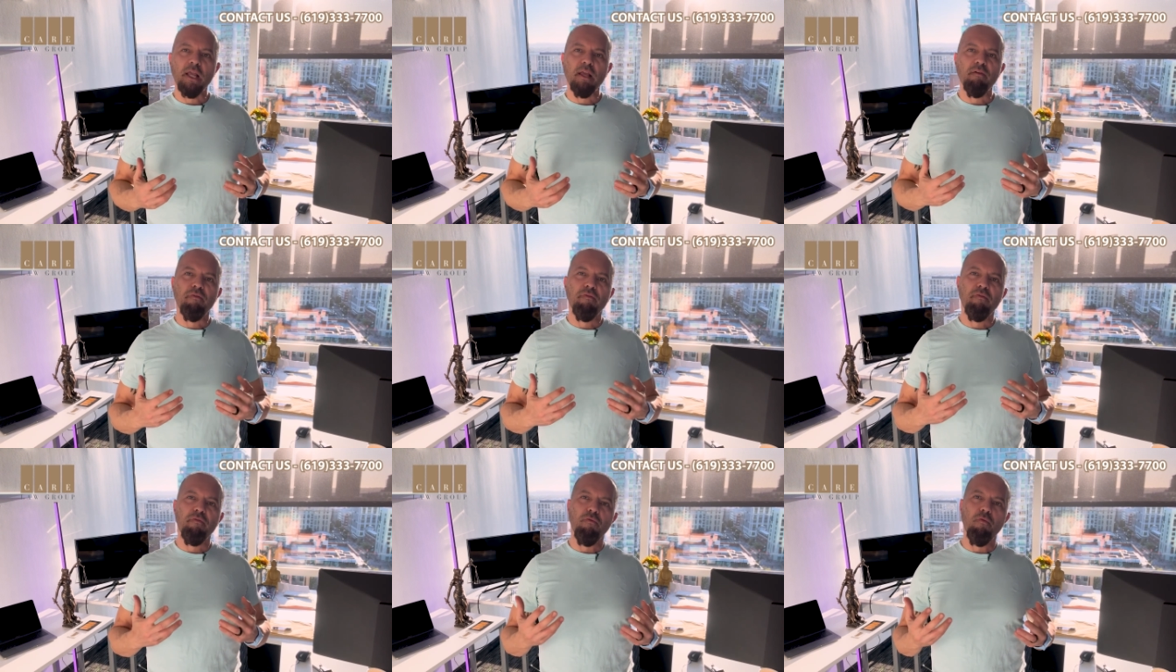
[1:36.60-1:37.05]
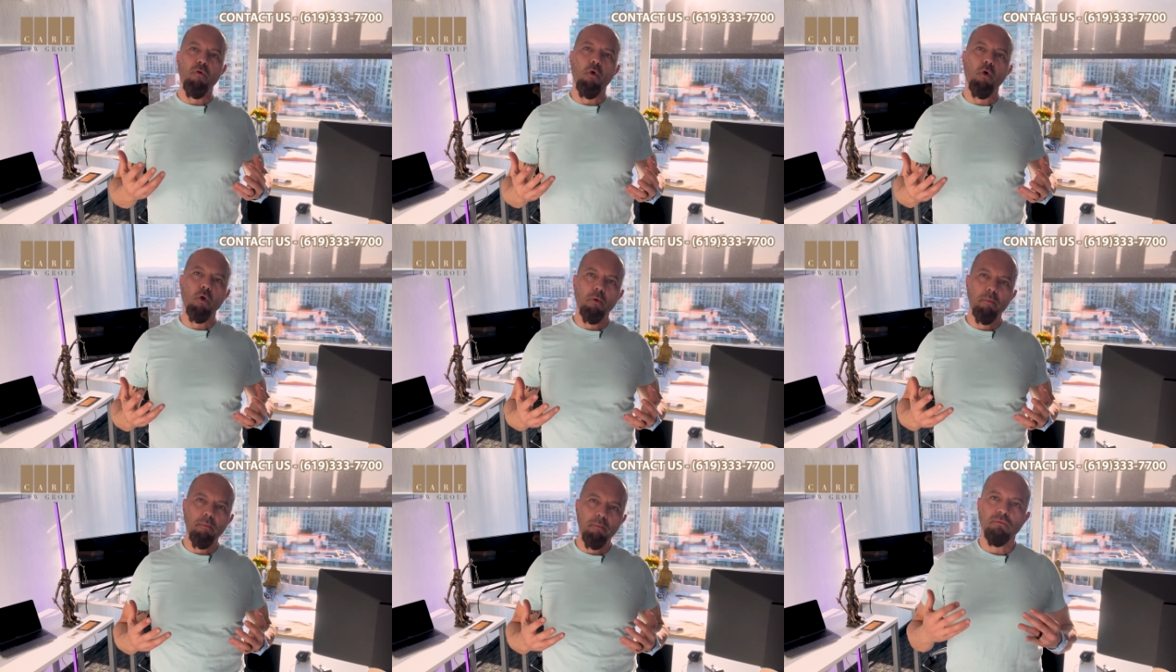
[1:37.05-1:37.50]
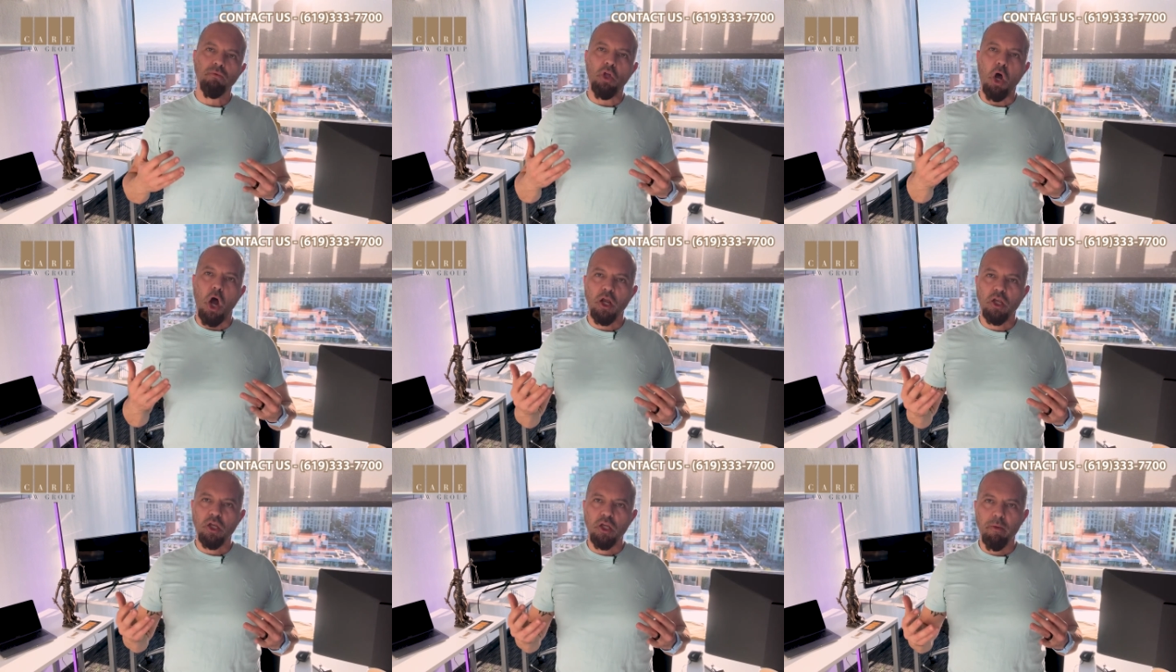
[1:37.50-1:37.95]
a form
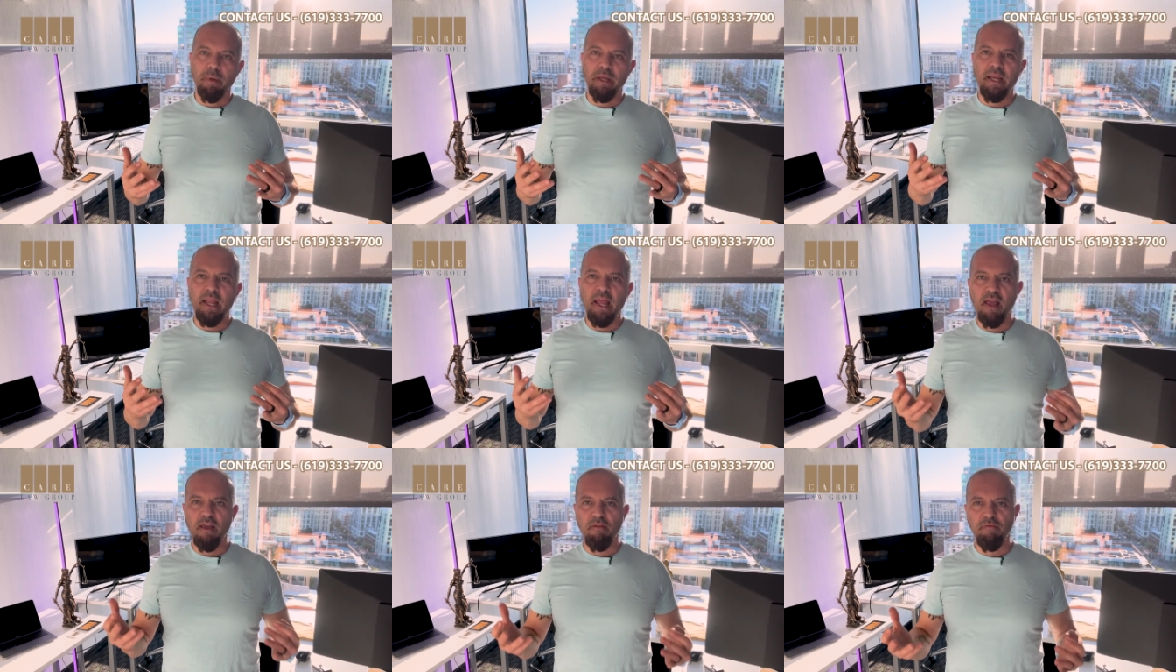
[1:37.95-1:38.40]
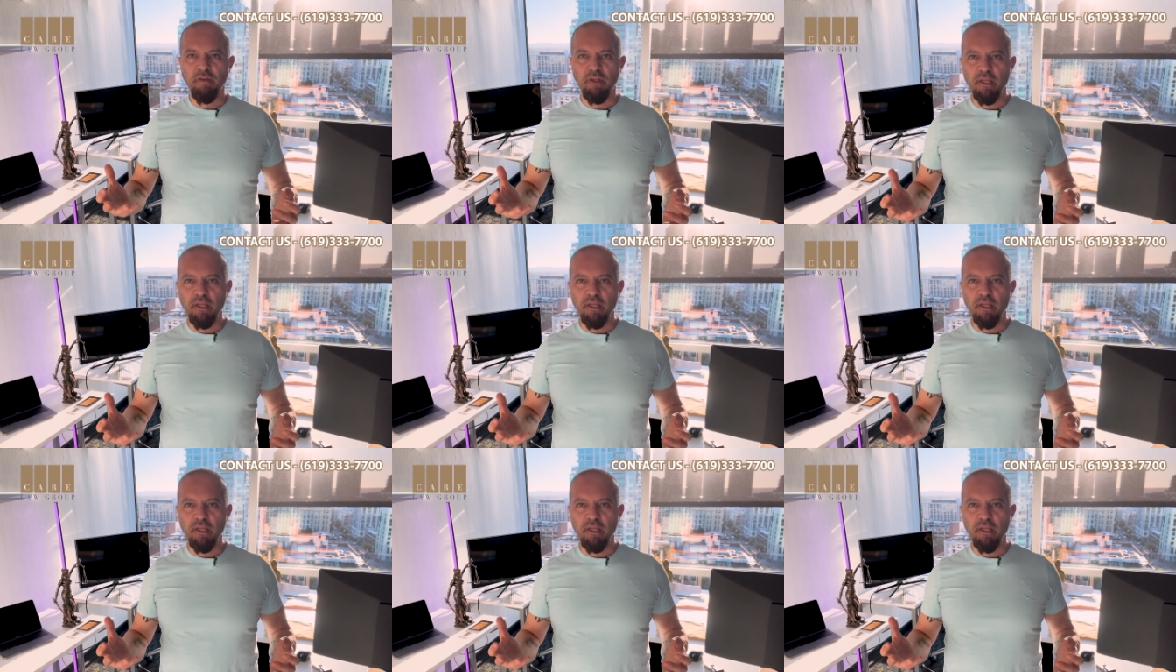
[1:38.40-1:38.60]
document heavy